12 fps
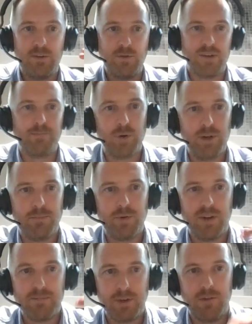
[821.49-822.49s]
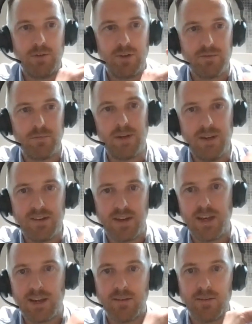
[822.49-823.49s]
It's still just bullet points, but you're just really
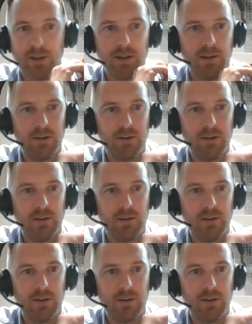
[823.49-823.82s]
saying,